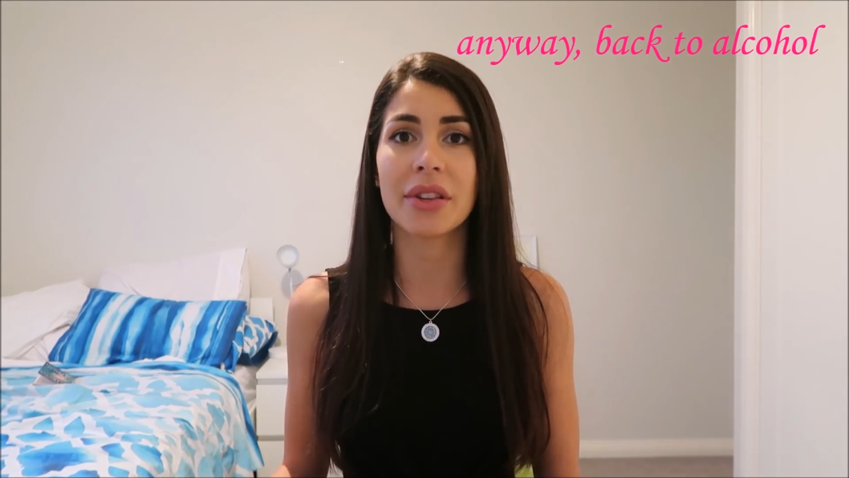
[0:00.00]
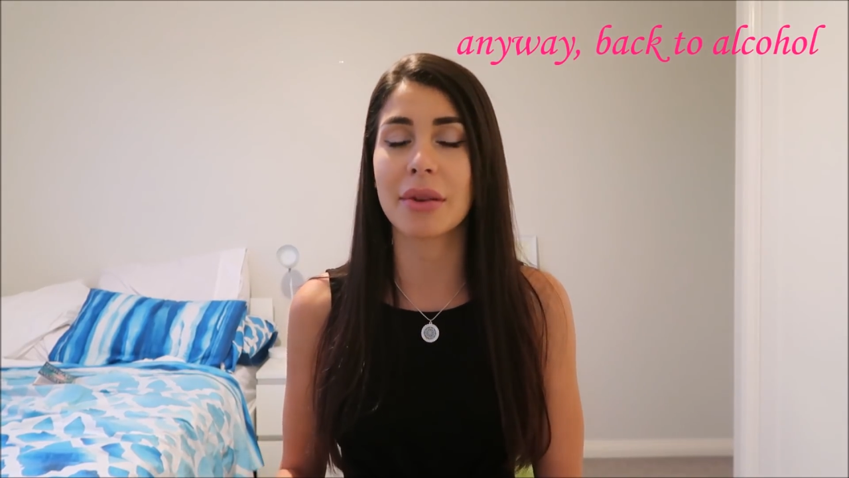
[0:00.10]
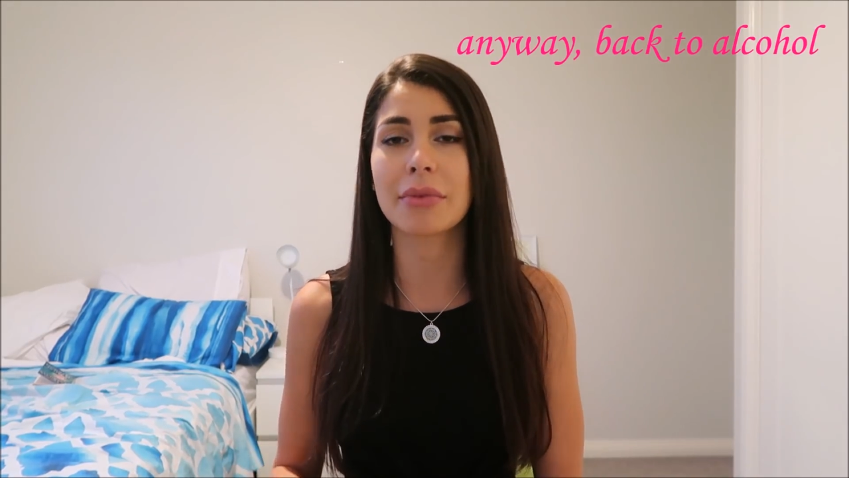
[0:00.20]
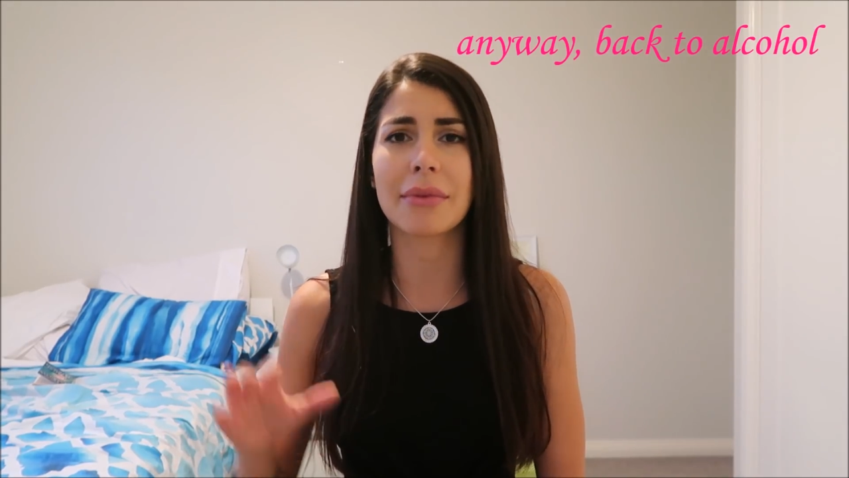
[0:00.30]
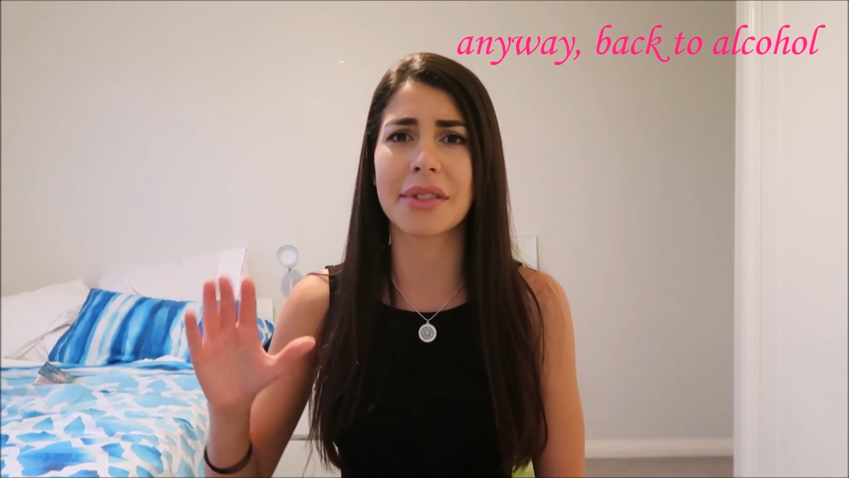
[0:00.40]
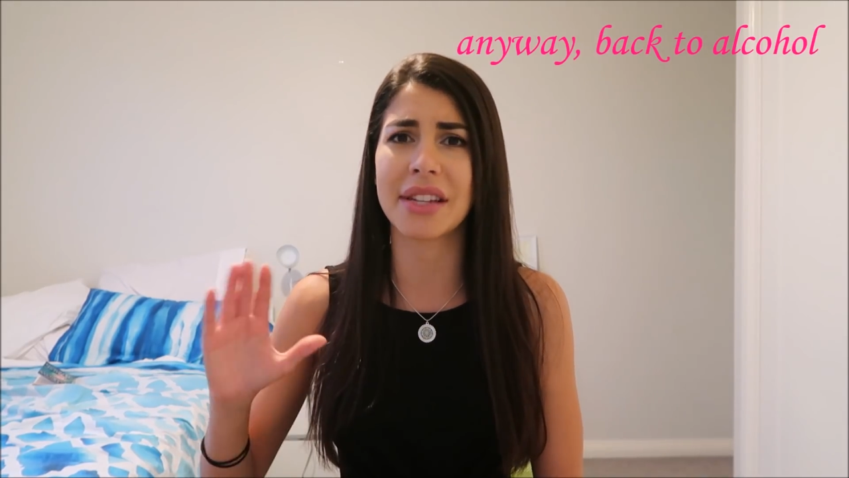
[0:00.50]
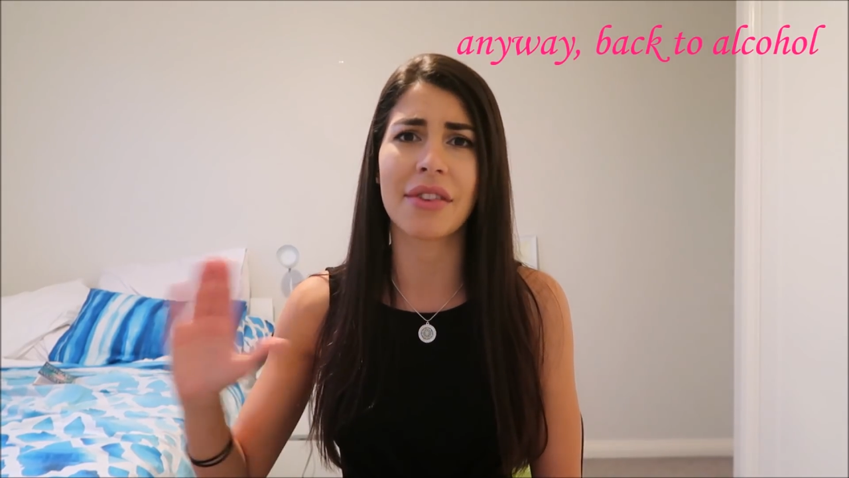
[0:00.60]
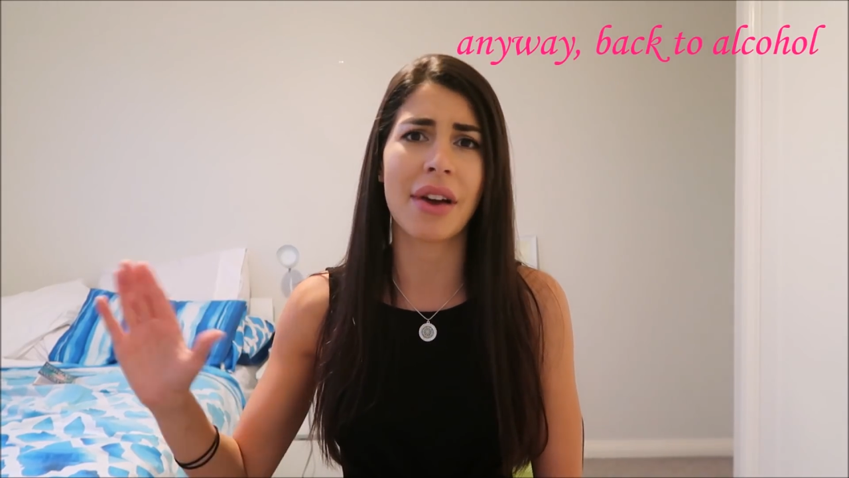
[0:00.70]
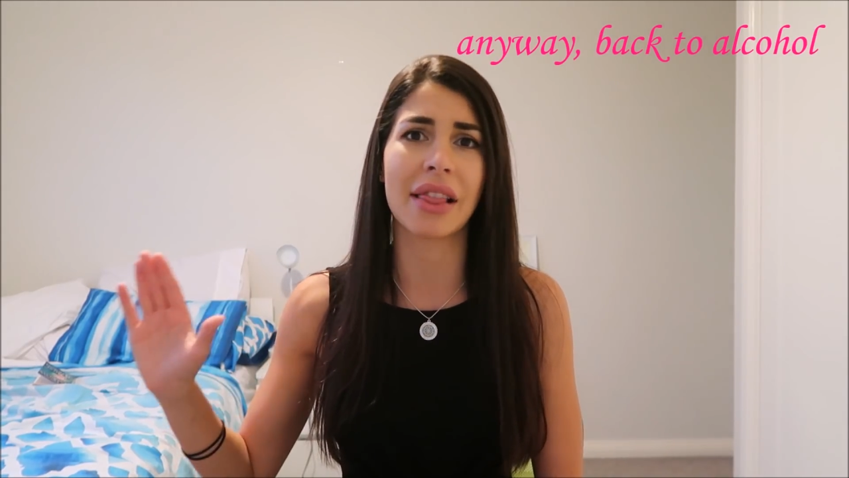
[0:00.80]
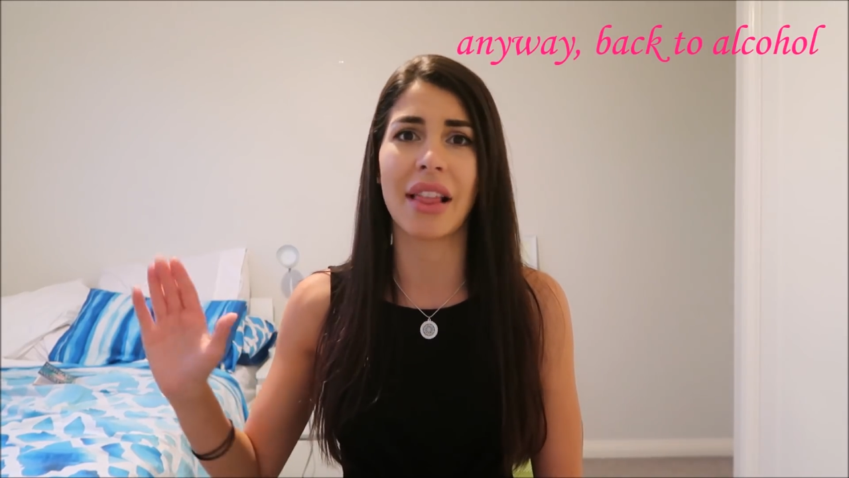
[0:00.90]
Sometimes it's
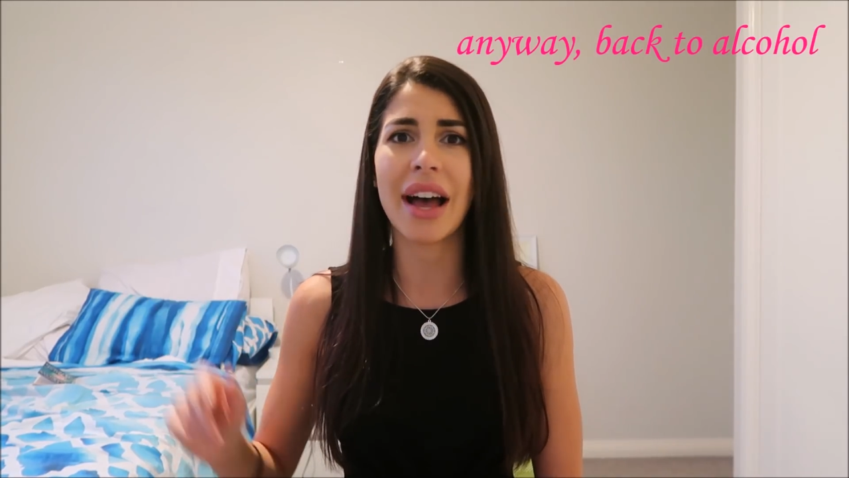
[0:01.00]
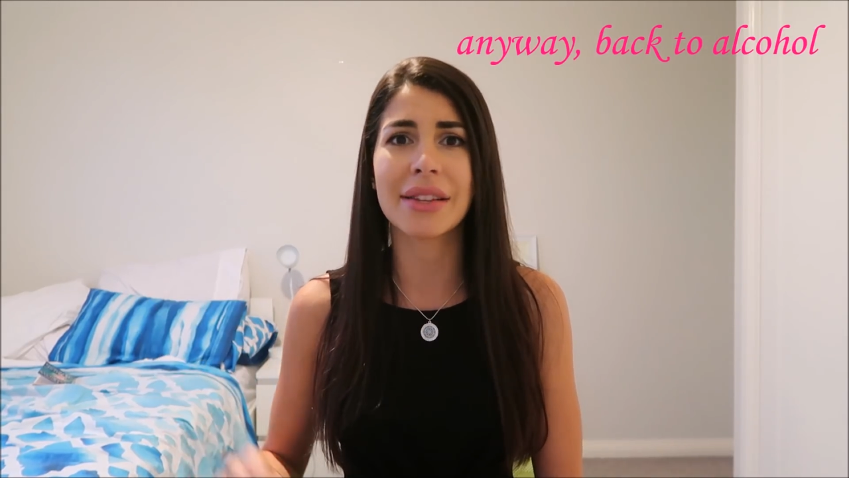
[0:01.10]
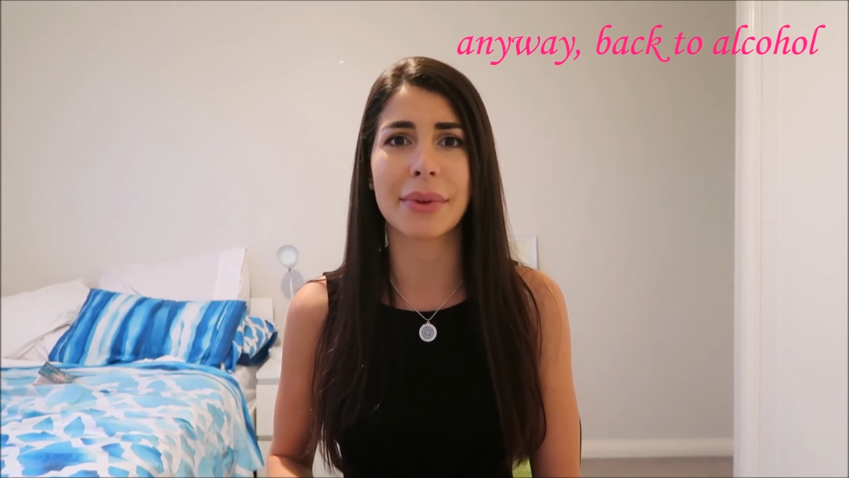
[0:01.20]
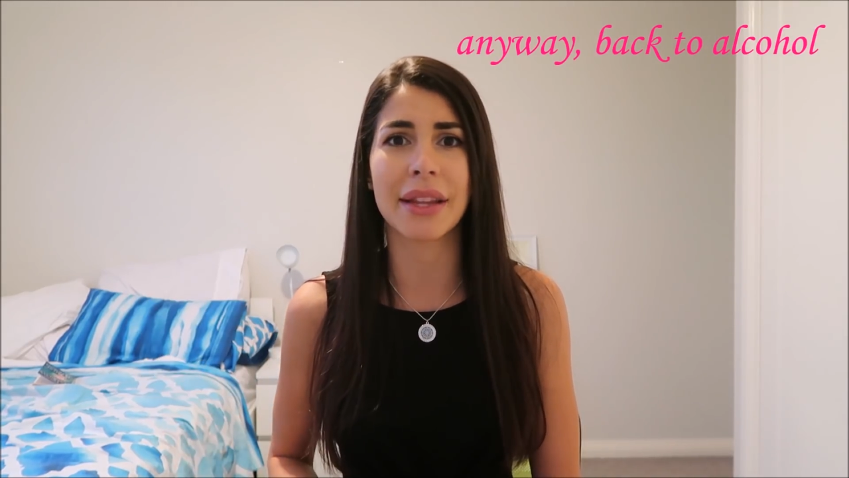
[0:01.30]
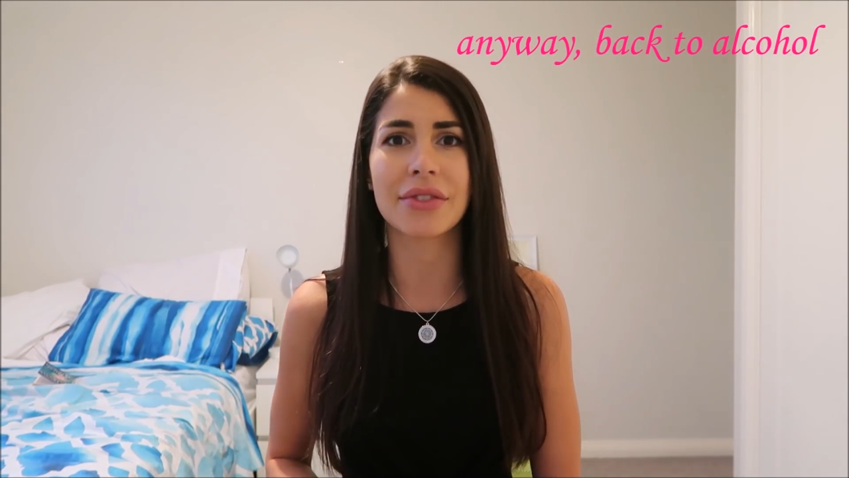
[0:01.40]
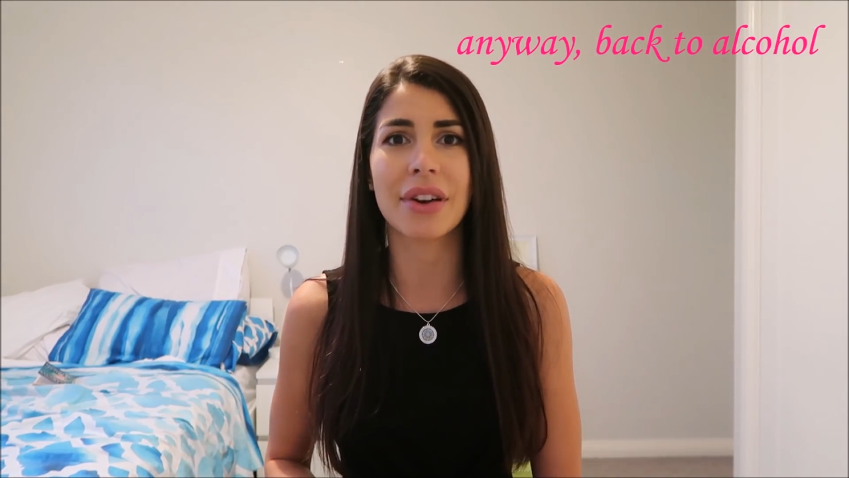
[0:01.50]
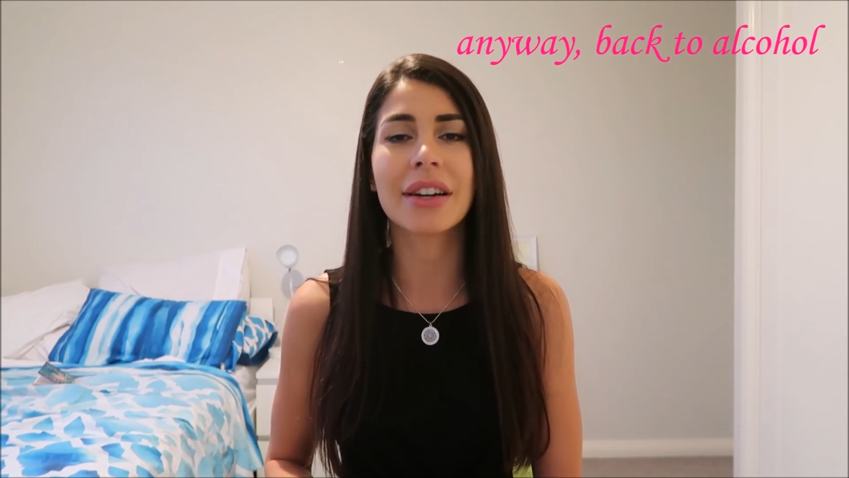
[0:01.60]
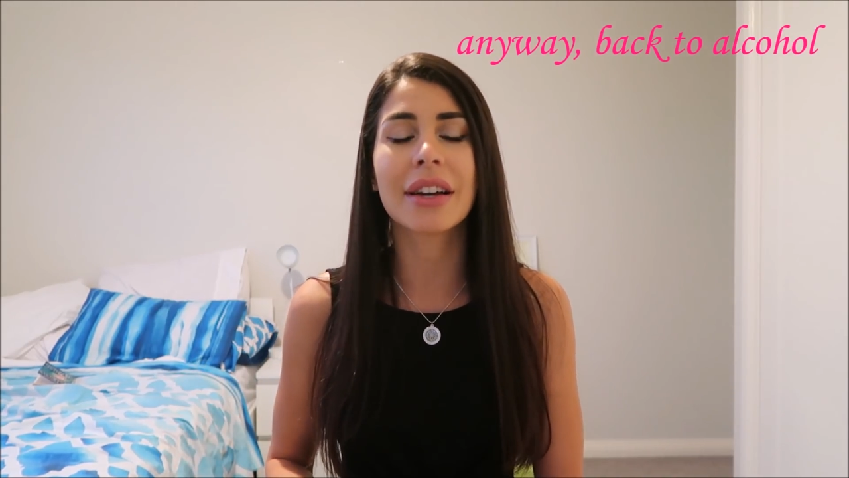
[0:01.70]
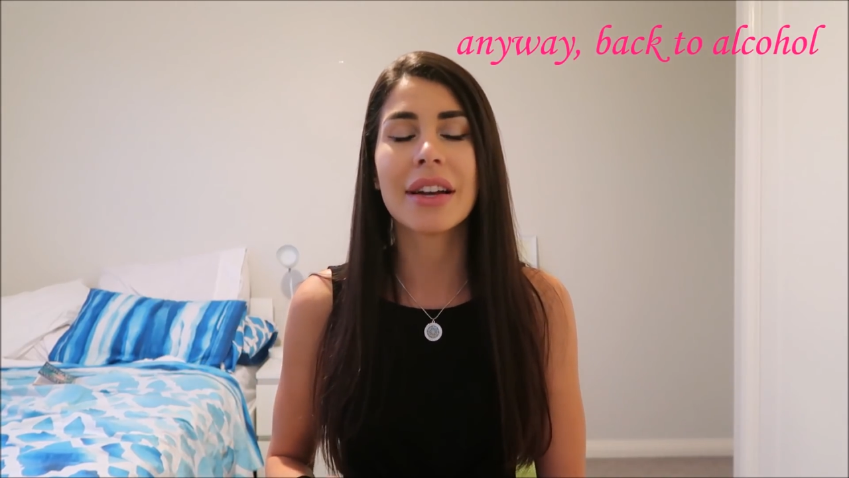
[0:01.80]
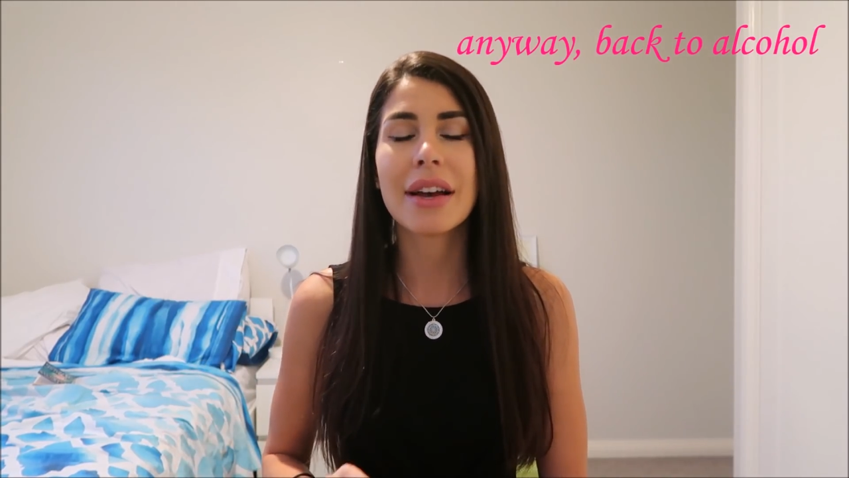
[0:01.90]
outright lies when they're
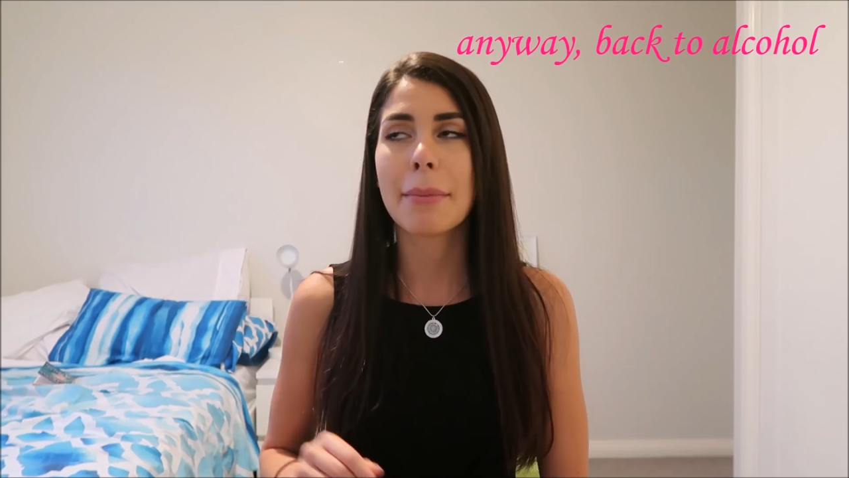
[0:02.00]
drunk,